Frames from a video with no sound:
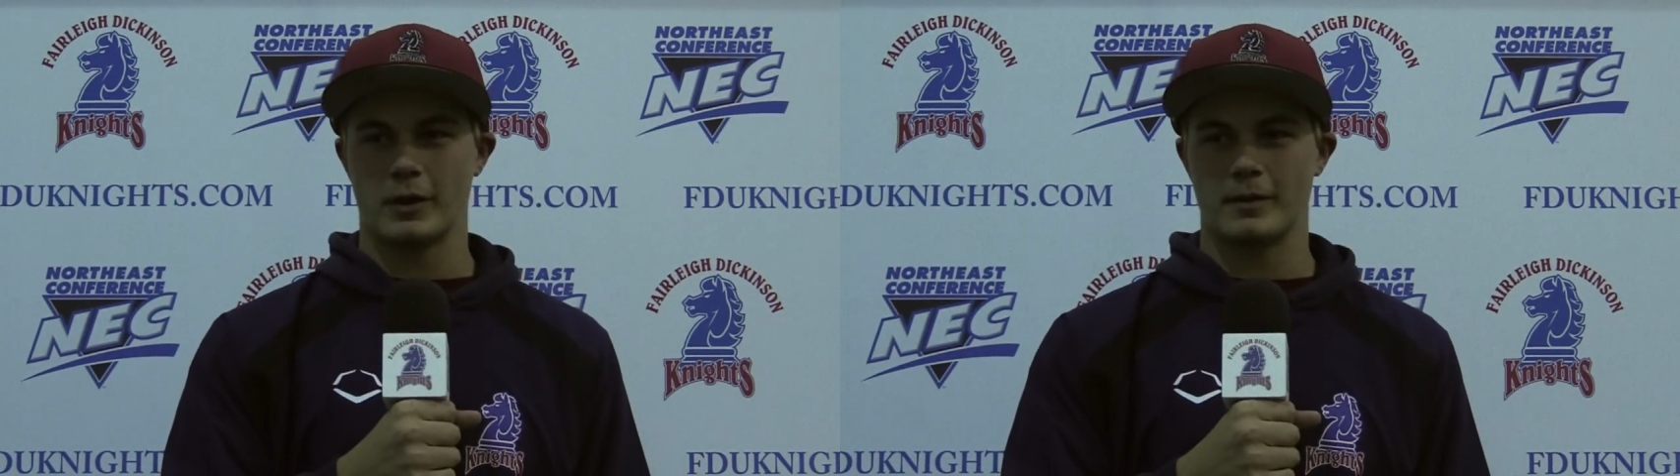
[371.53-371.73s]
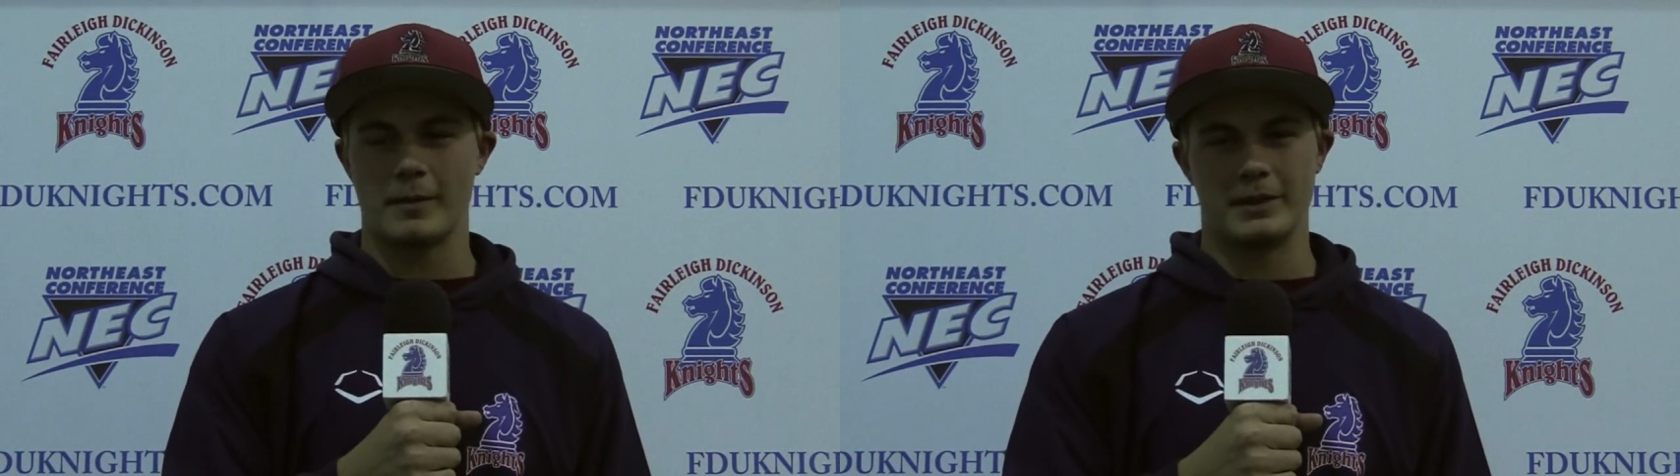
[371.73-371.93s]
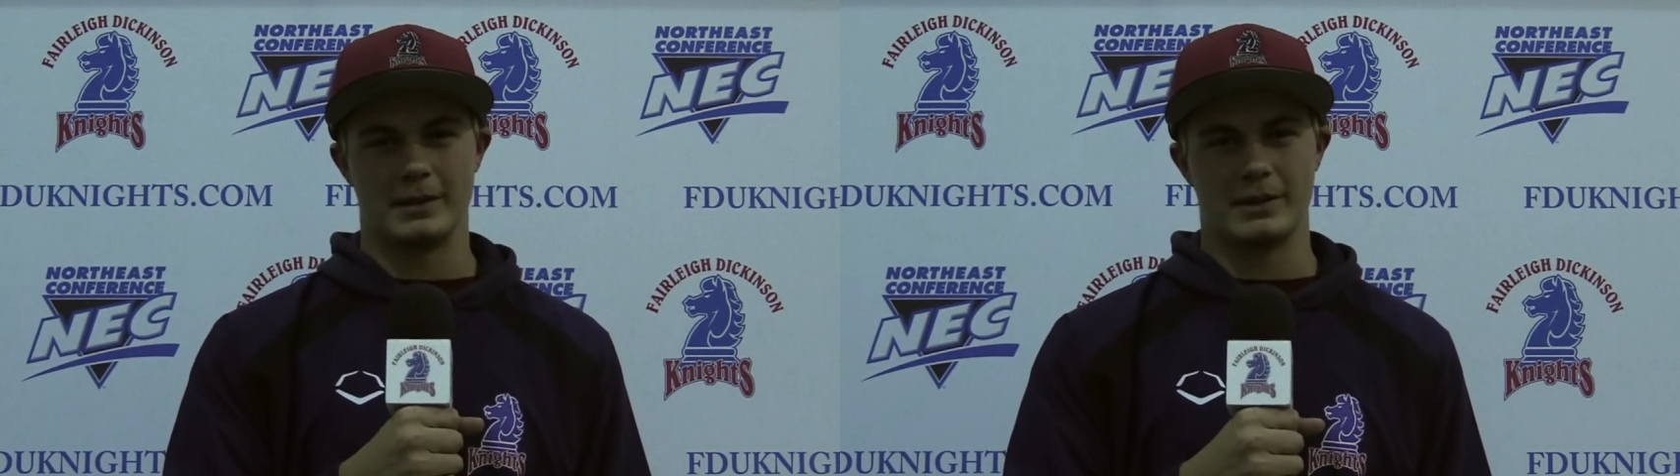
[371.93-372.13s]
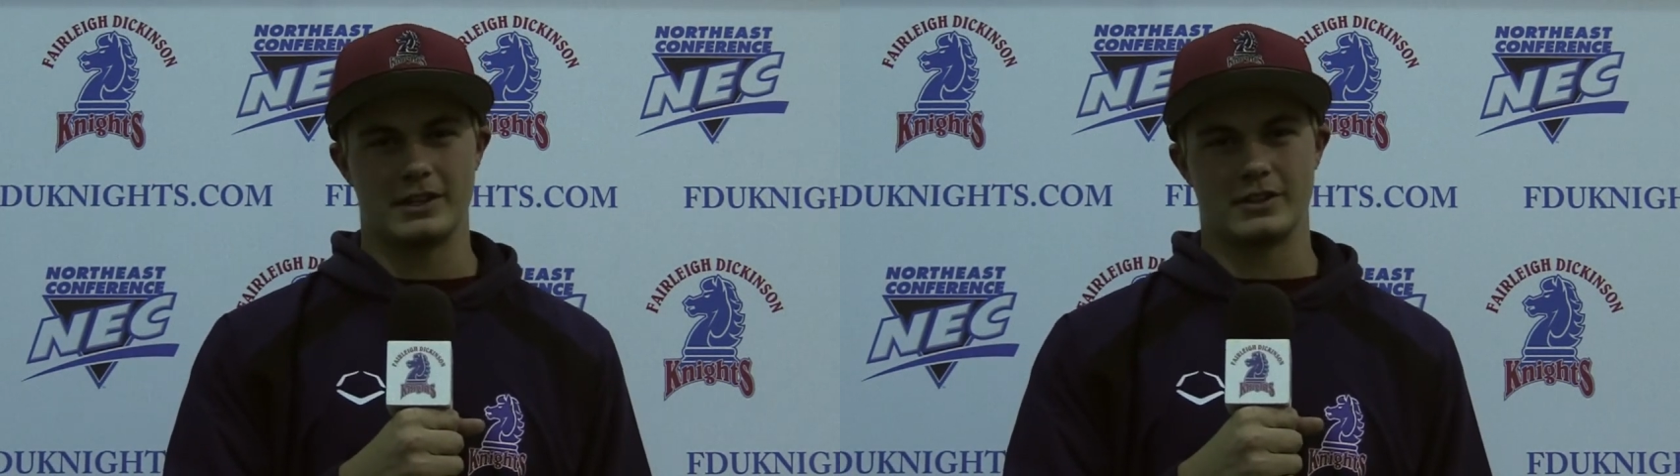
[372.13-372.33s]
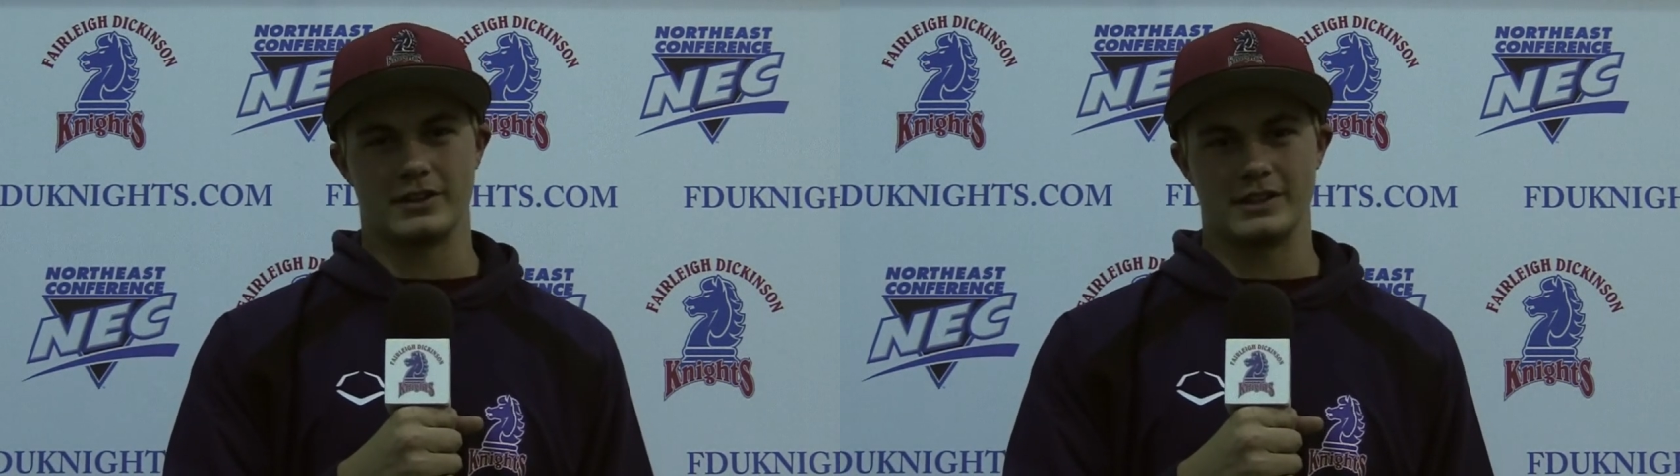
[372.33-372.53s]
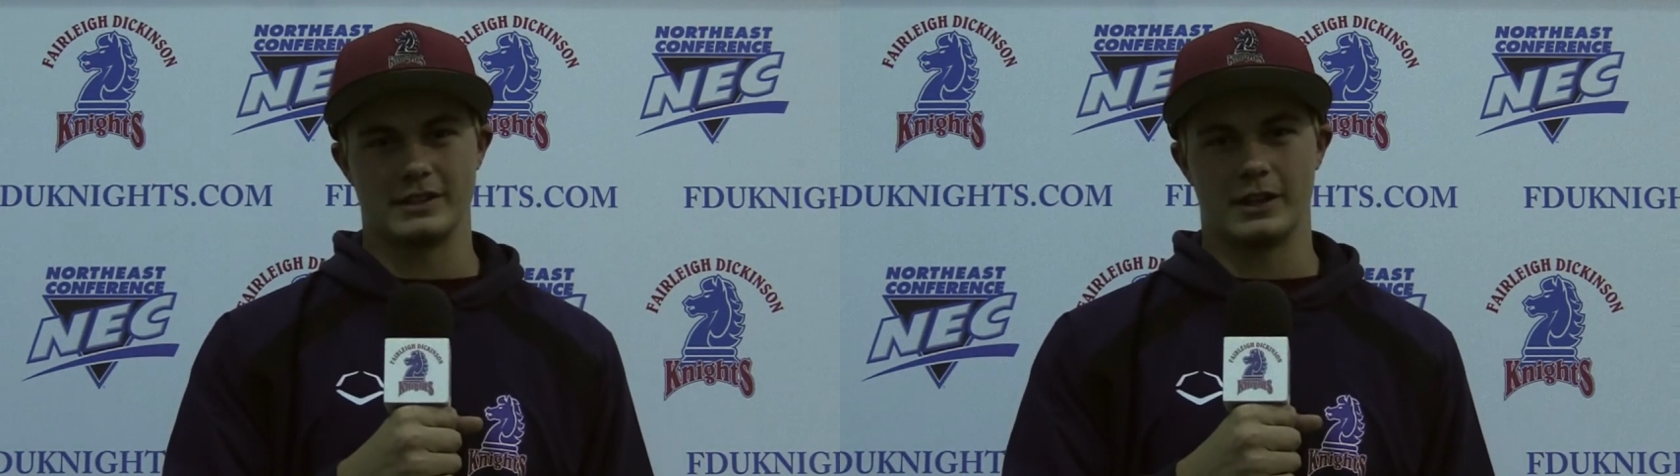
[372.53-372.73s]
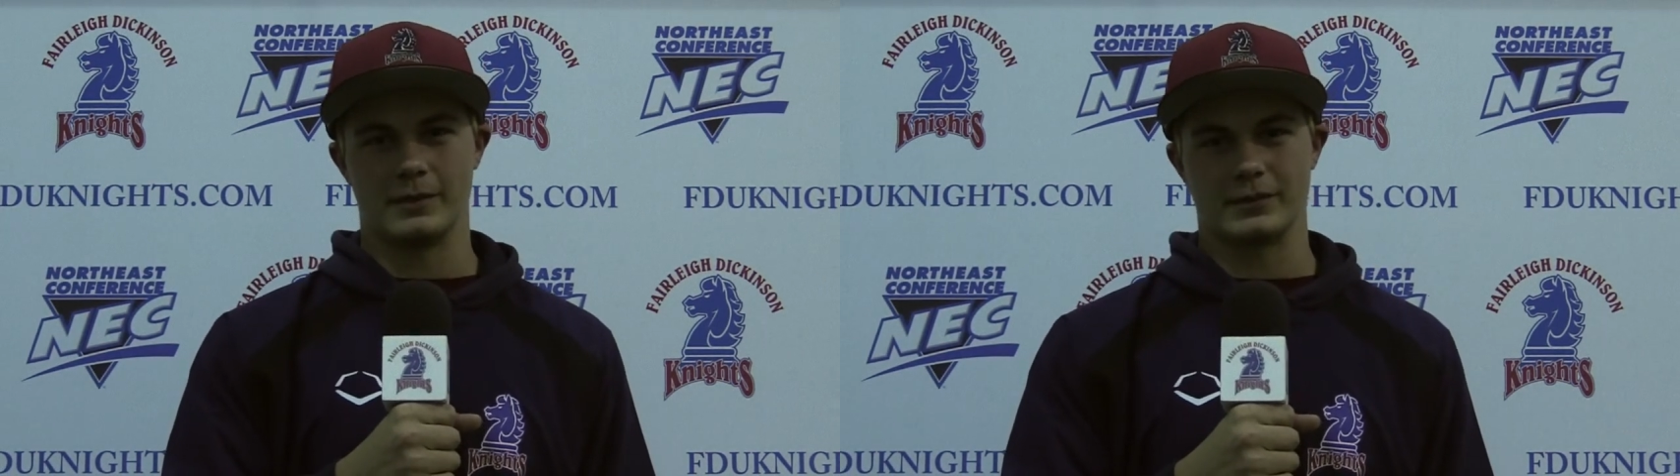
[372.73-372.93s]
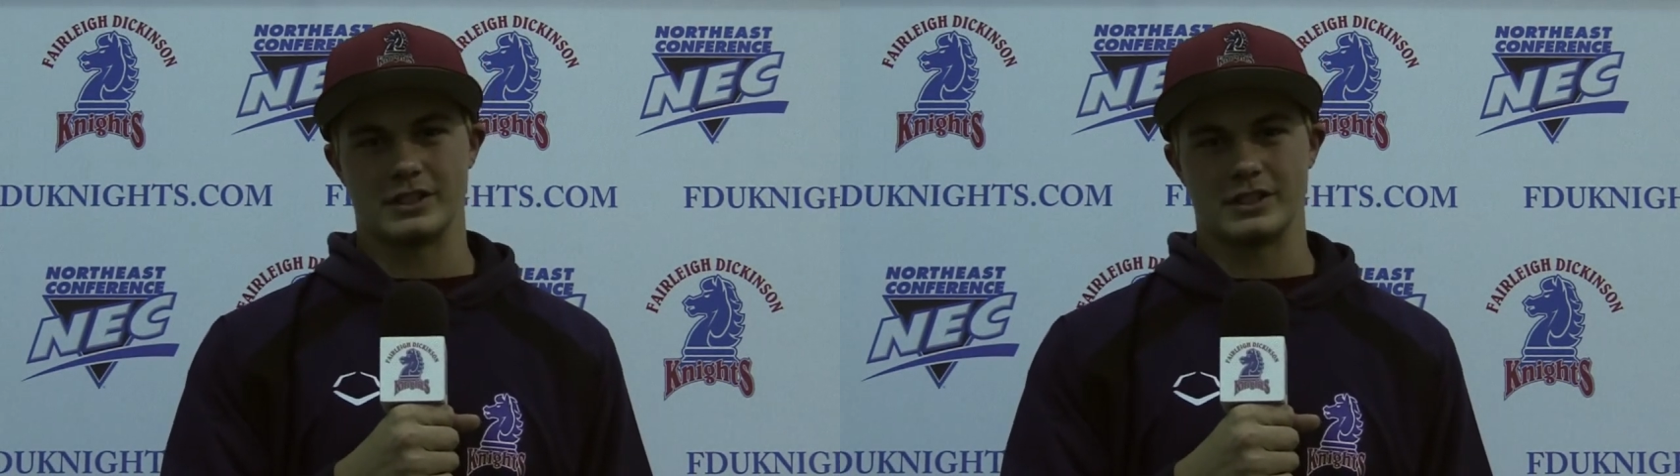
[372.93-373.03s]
part about being a pitcher is um,